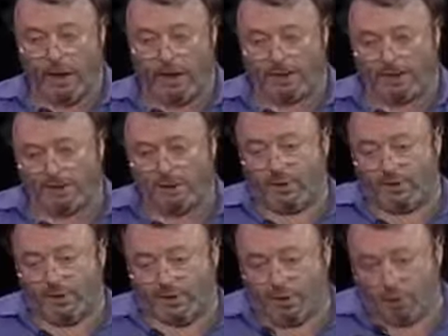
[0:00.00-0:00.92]
Its
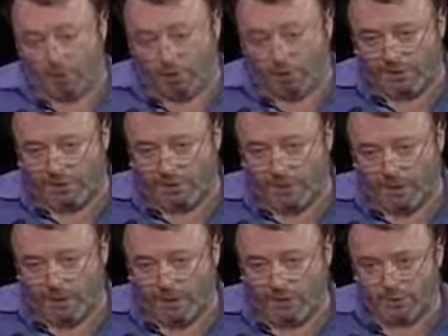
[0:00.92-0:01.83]
sovereignty was at an
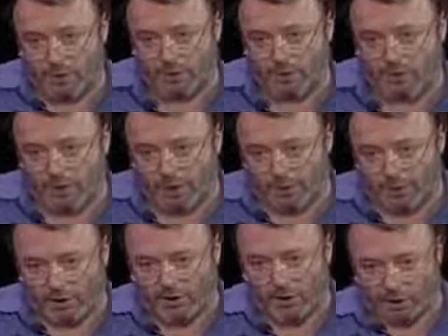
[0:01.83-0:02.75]
end. It was under
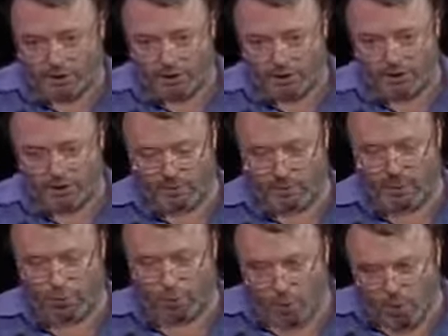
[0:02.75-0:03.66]
international sanctions. It was a
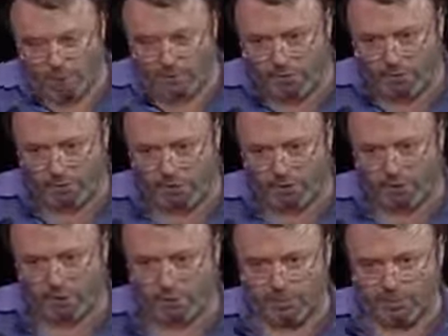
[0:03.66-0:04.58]
ward of the
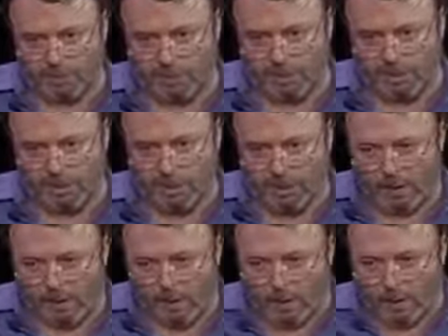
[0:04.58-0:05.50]
international community.
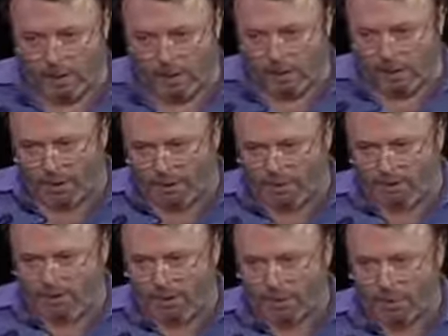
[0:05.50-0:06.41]

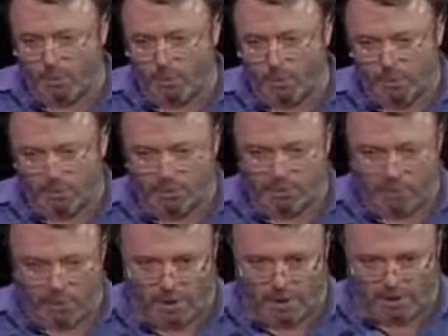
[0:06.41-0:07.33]
Its people were being
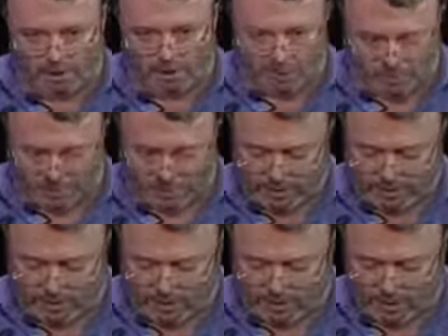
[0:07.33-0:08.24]
starved
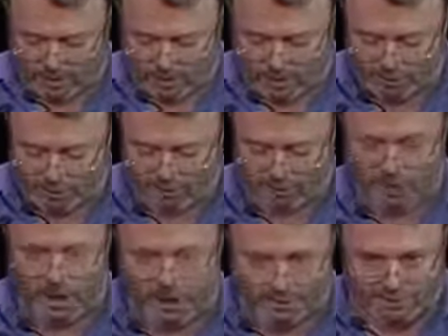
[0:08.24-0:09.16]
in order to build
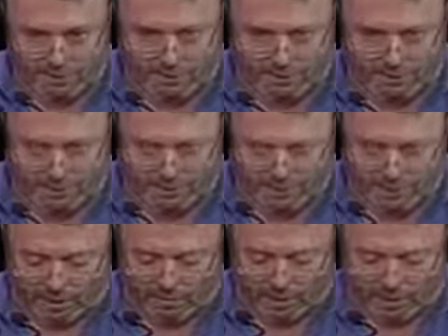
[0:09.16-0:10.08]
palaces for their
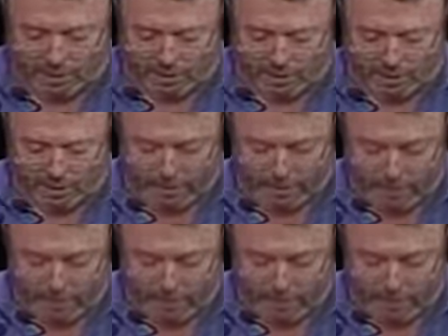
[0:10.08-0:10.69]
psychopathic